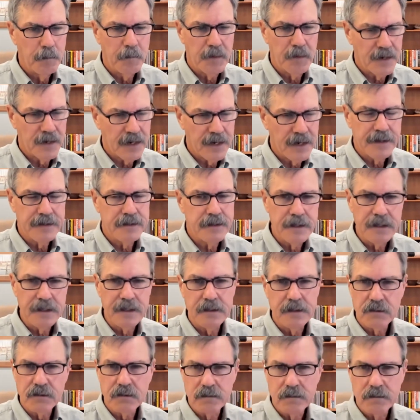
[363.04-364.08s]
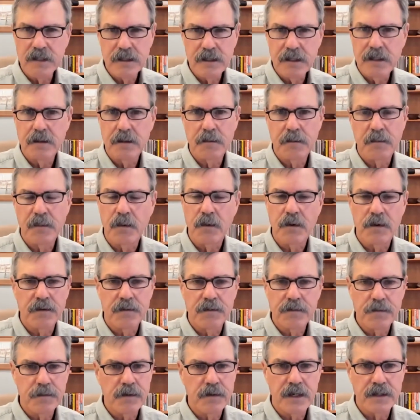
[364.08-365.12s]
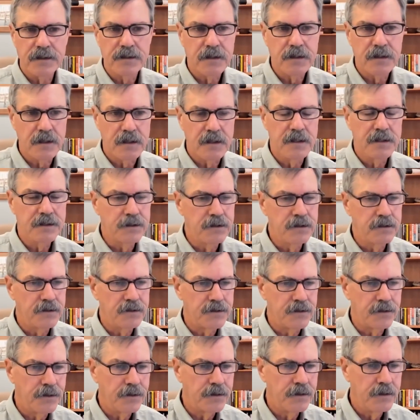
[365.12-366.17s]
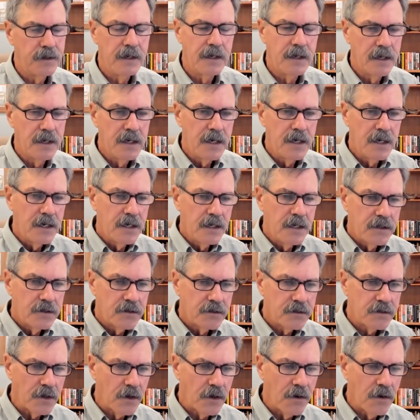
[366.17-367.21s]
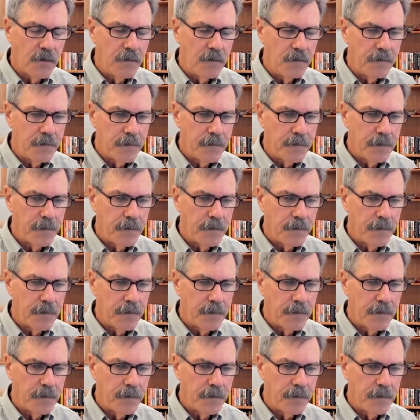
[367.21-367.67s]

but I think it's really important for us to listen to. So,